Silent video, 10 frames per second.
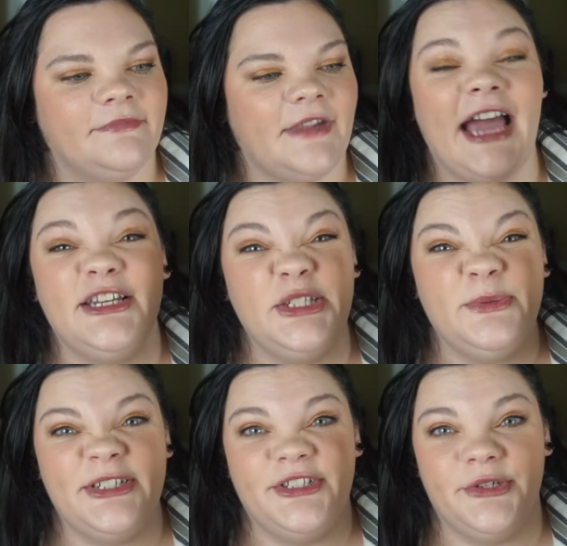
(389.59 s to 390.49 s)
I just
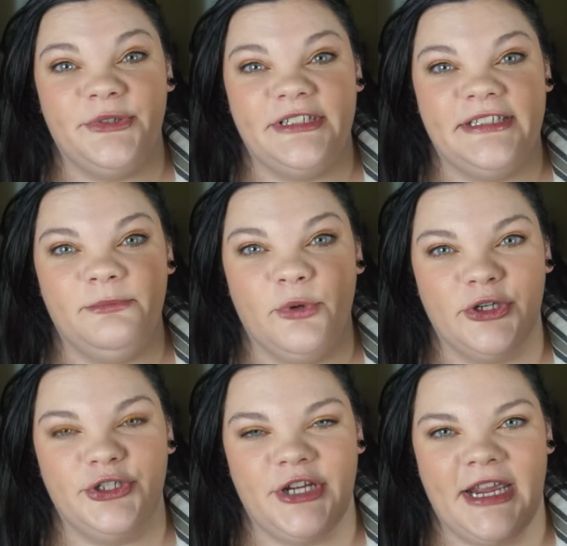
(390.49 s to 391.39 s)
wish there were more
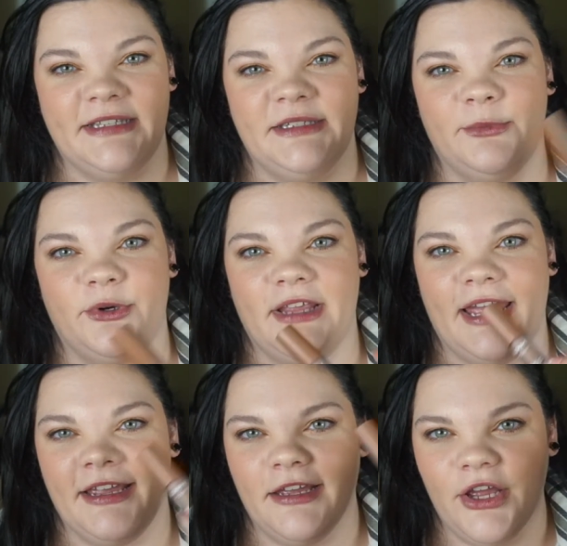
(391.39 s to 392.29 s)
shades and more
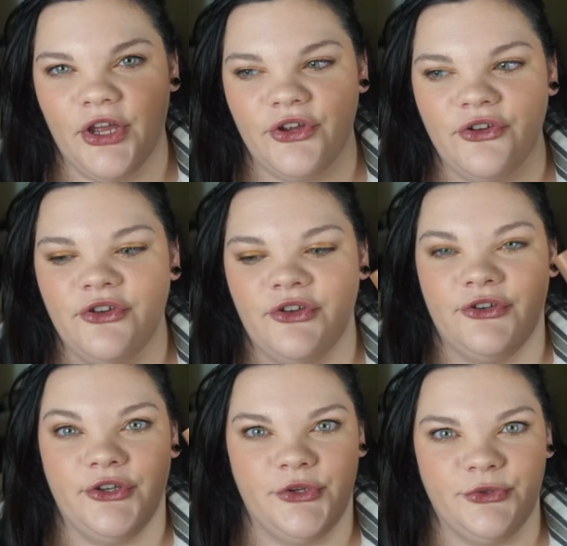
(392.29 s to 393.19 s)
like
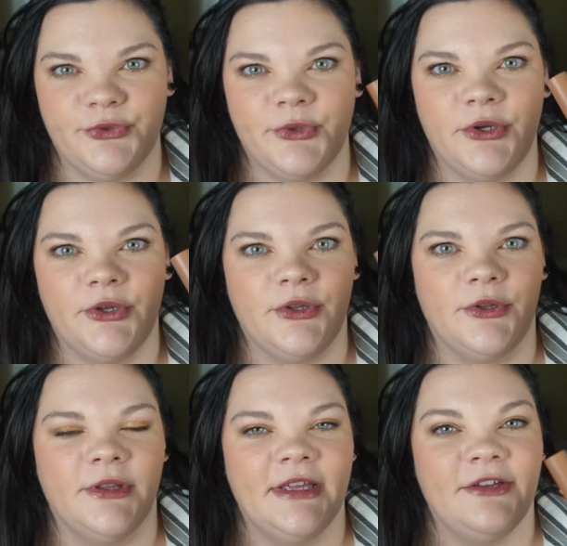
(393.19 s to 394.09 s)

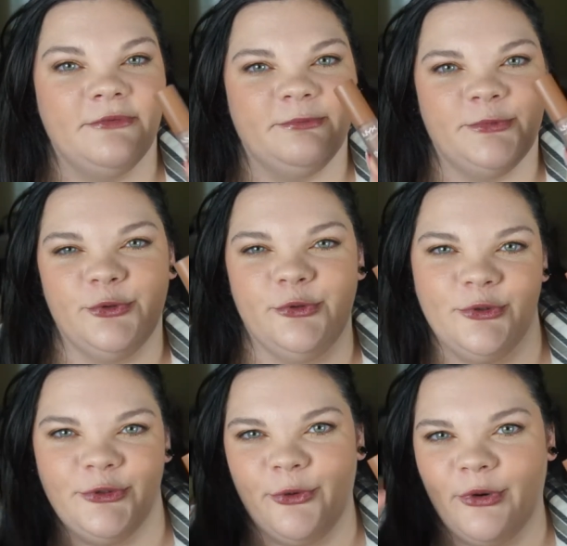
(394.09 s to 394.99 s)
neutral,
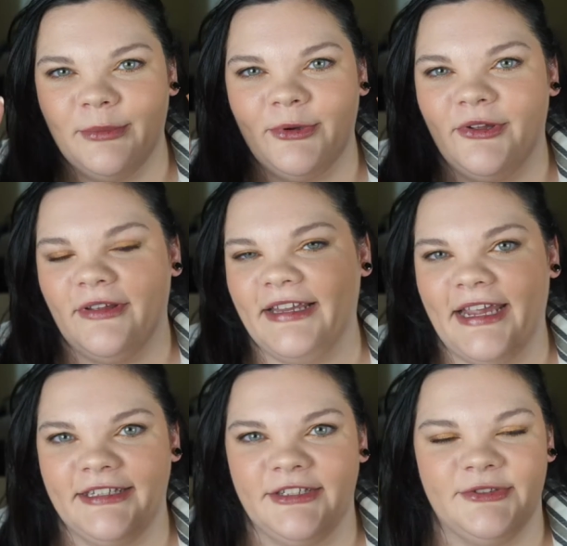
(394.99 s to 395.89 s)
normal, I
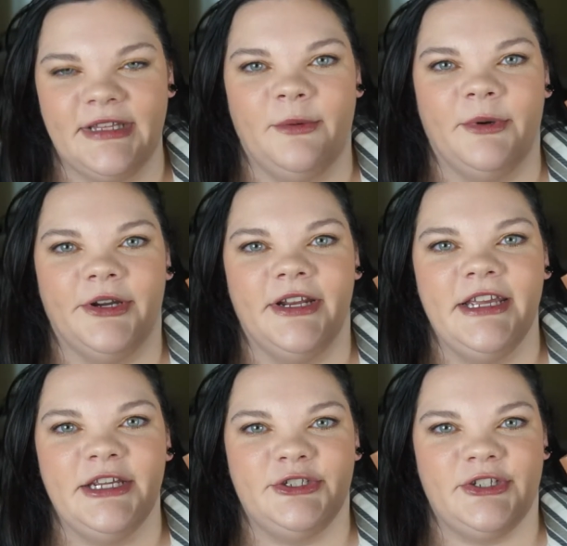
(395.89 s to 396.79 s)
hate to use that word,
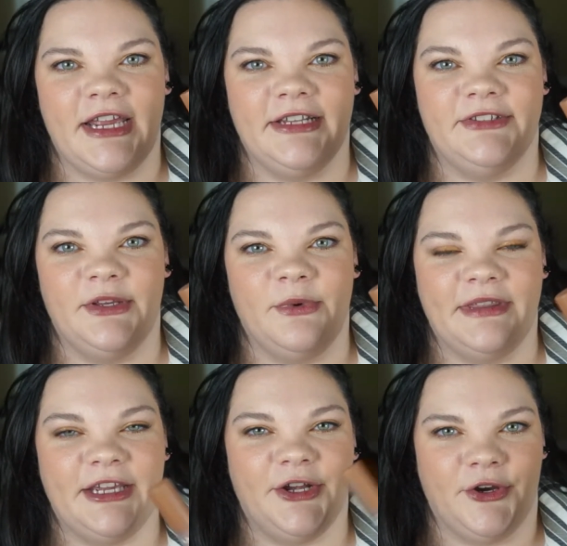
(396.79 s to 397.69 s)
shades than what
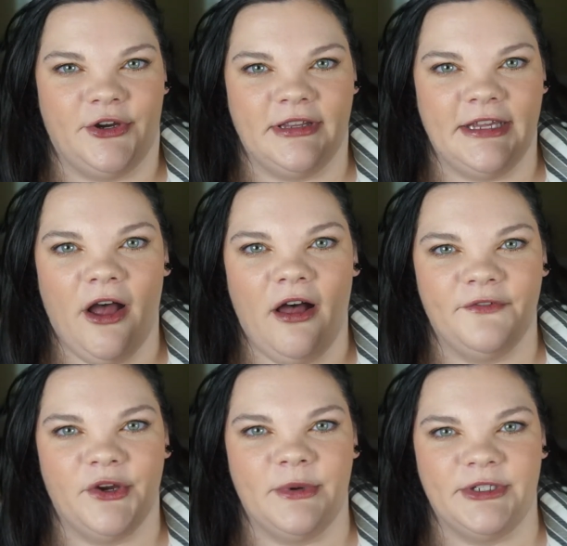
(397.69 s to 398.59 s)
they currently
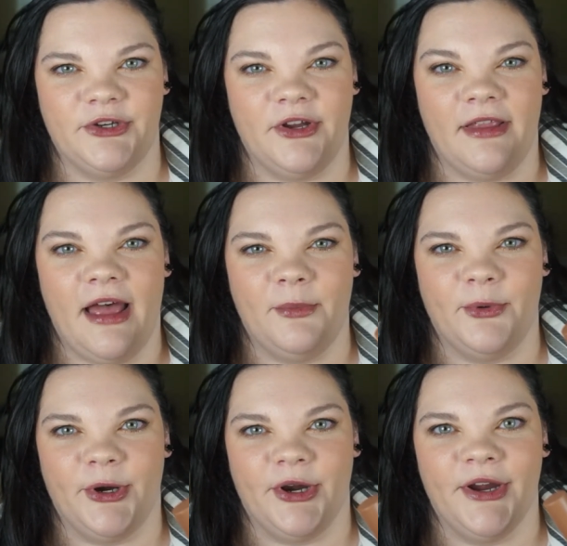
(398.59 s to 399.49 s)
offer, which are a lot
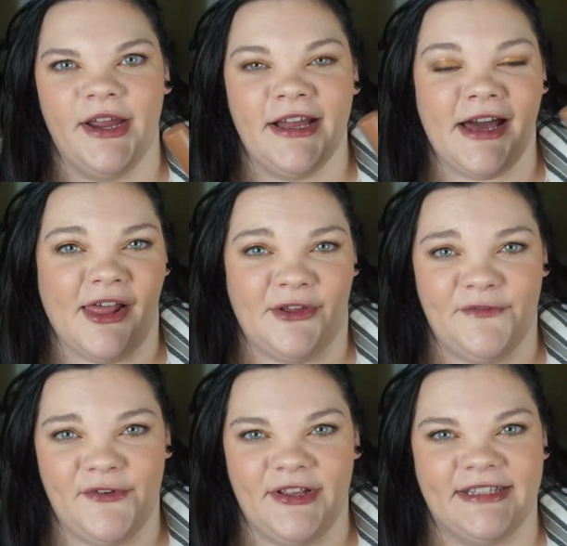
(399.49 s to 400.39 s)
more
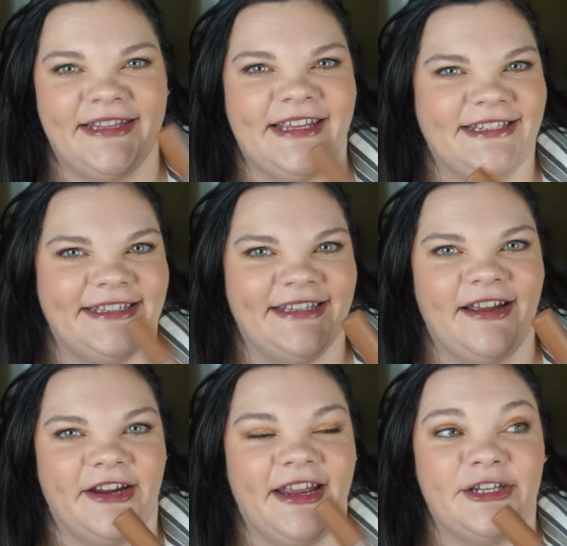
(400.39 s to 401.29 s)
colorful and things,
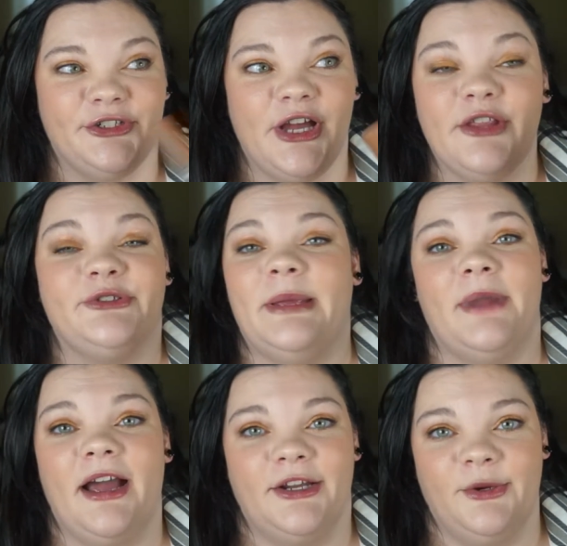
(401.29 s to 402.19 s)
and colors I'm
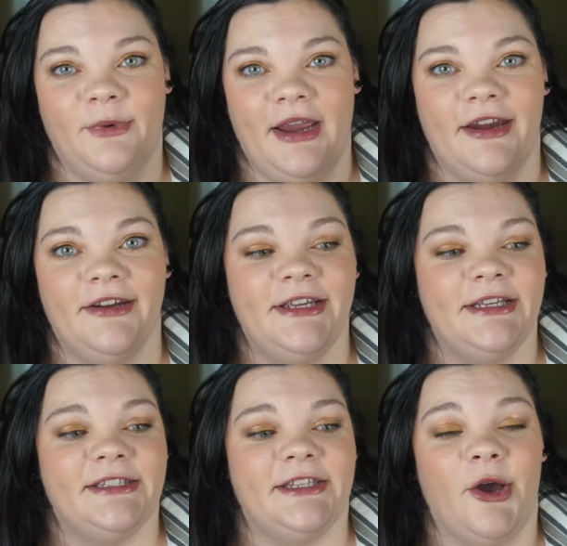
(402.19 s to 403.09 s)
not gonna wear.
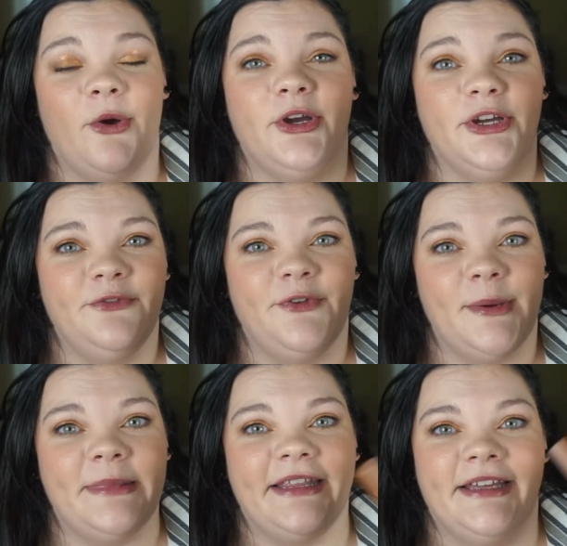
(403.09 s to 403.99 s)
So good
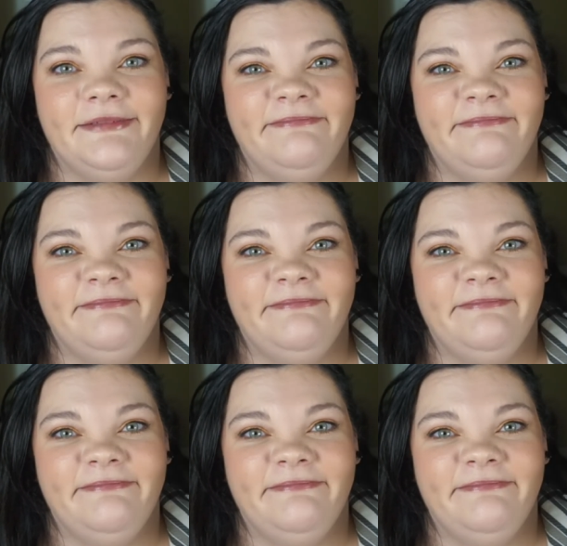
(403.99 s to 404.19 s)
formula,